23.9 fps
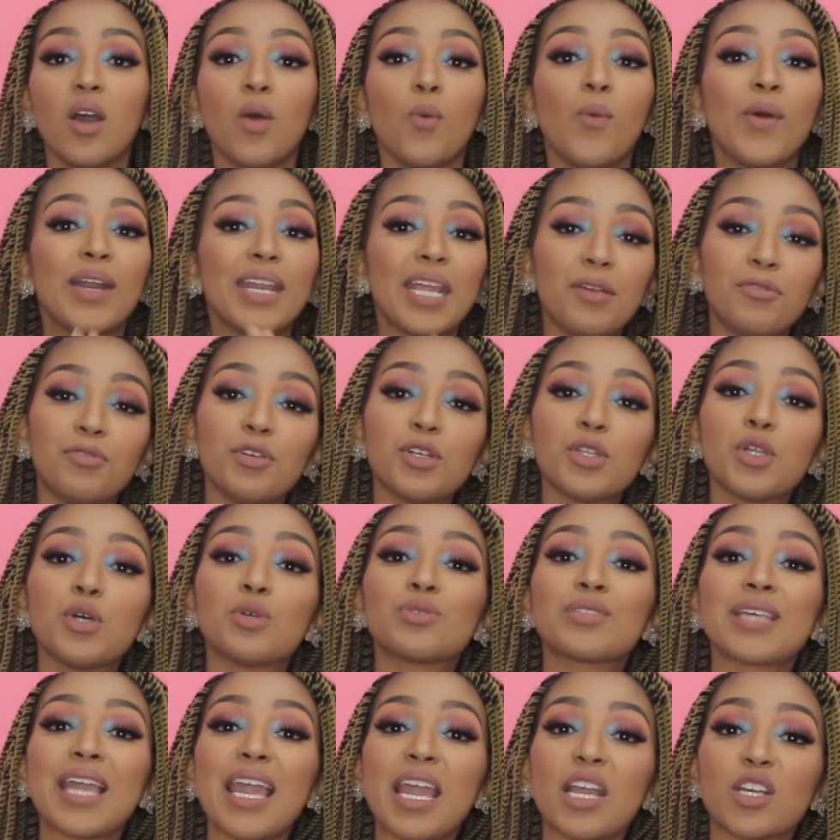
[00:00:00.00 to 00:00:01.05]
whatever
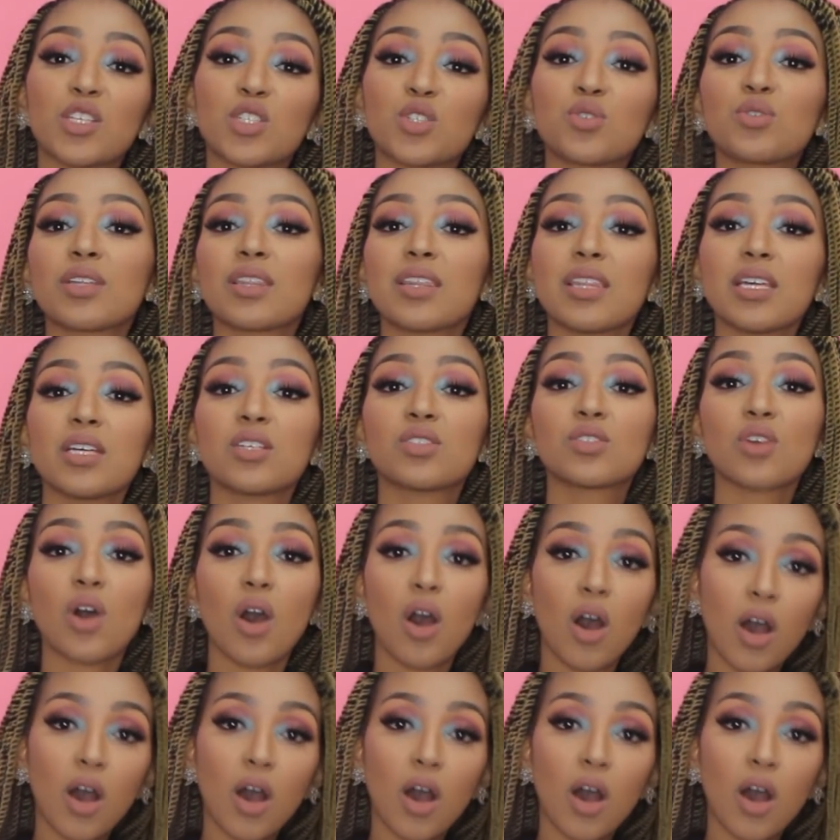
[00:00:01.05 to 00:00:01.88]
those extra things